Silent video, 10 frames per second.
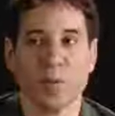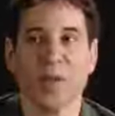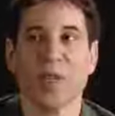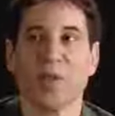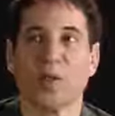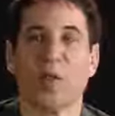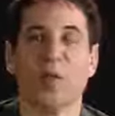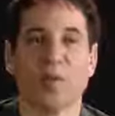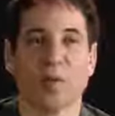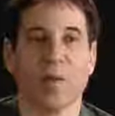being in
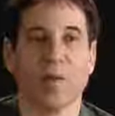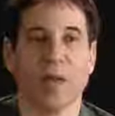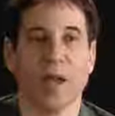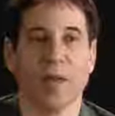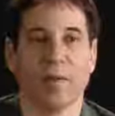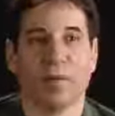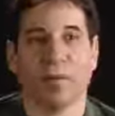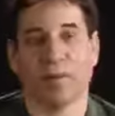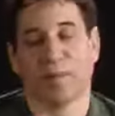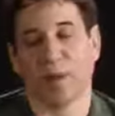charge of your own life
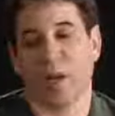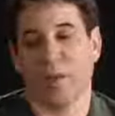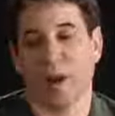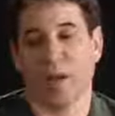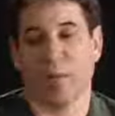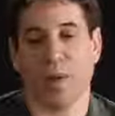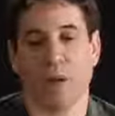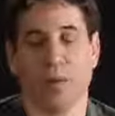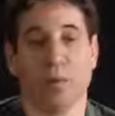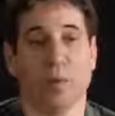and writing
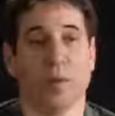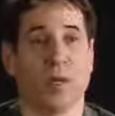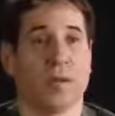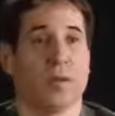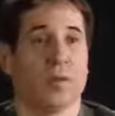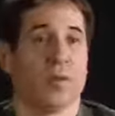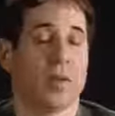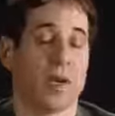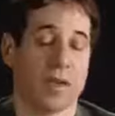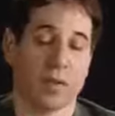about the world as you
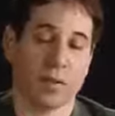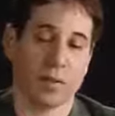saw it.